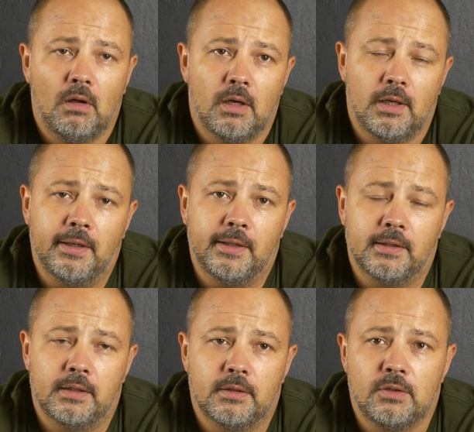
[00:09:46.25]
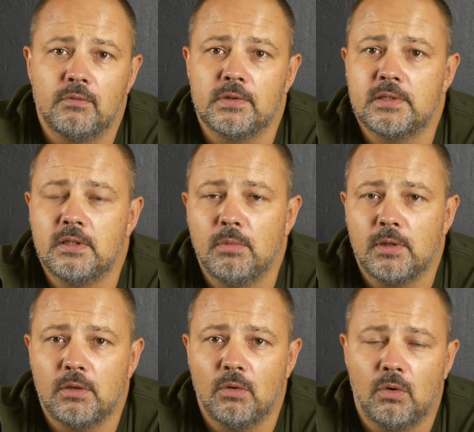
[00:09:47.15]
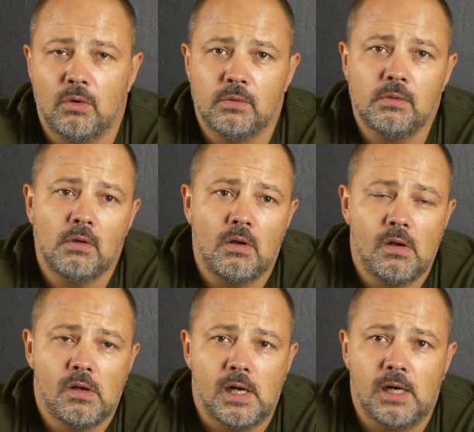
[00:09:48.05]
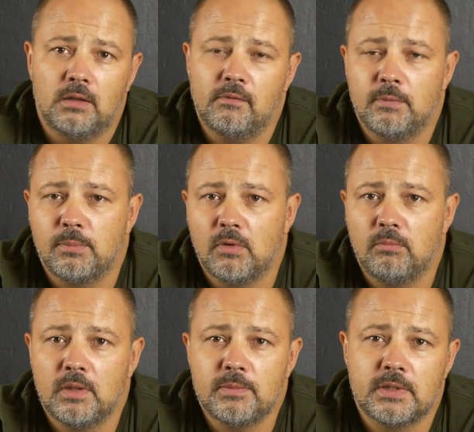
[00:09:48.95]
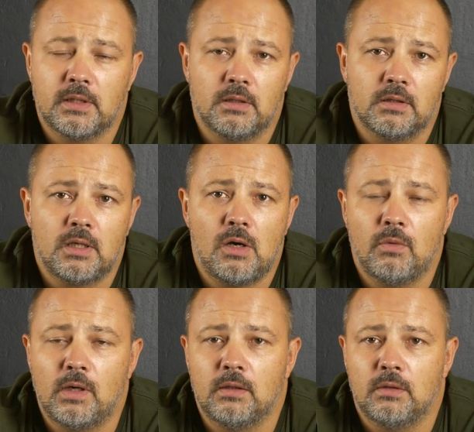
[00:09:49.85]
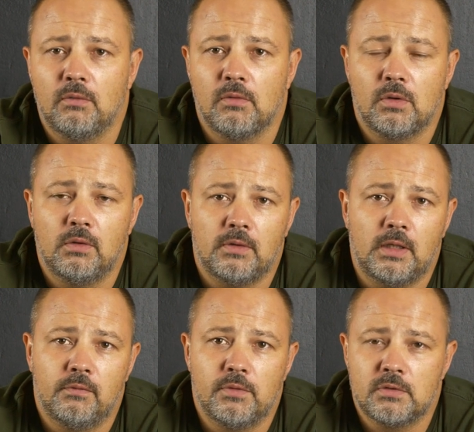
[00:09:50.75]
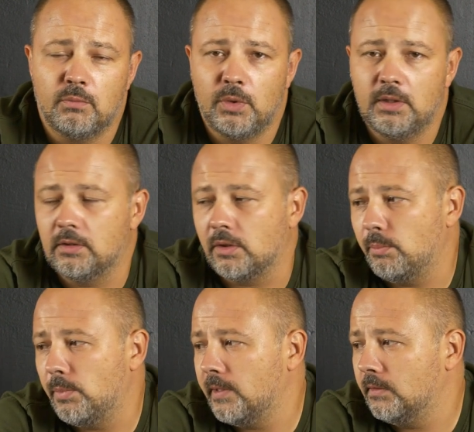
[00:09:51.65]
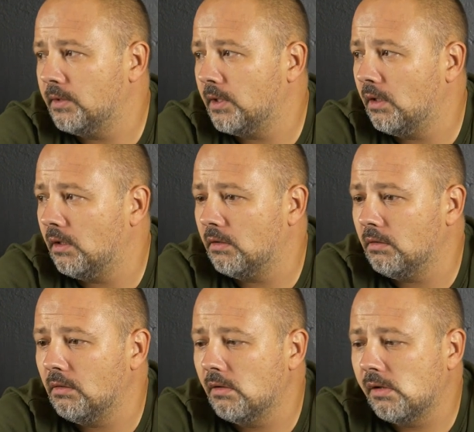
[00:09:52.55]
and you will see by your own all the problems and how overall all this wheel are built here,